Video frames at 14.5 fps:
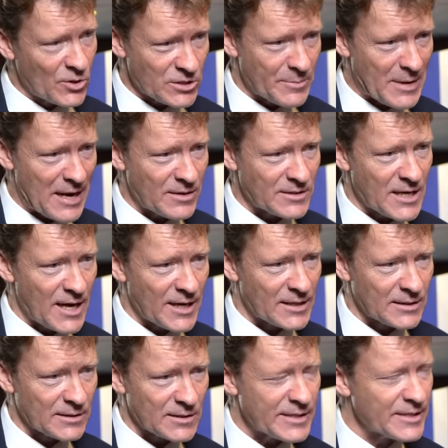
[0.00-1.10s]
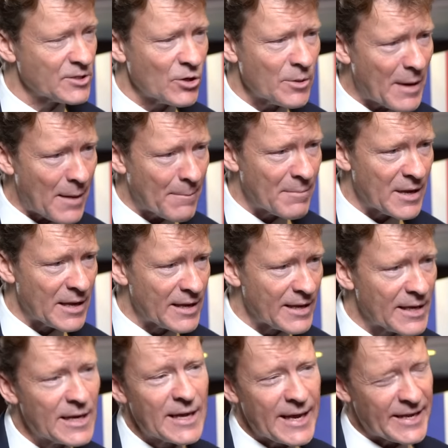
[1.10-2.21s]
not about titles. It's not about me.
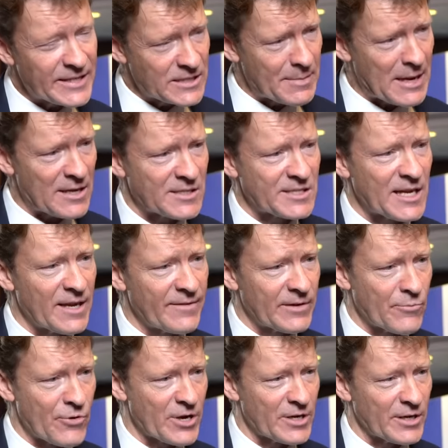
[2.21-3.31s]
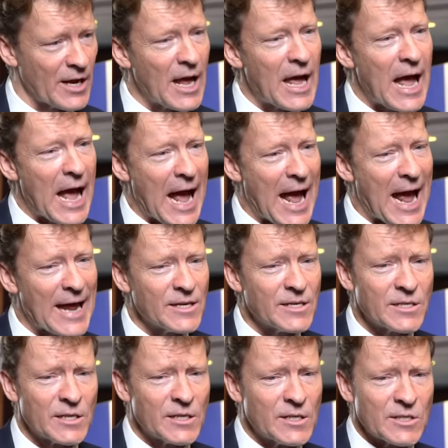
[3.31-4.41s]
It's about saving Britain.
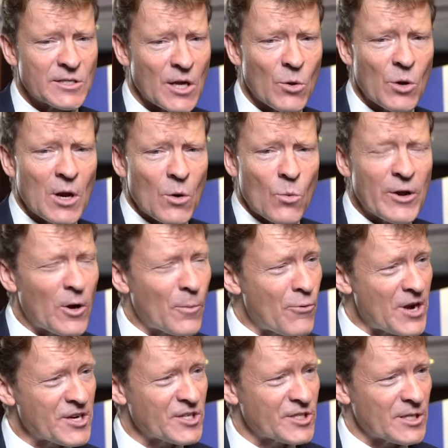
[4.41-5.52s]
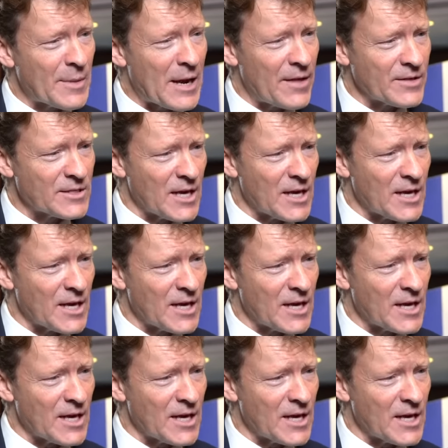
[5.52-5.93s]
And so we're not precious about the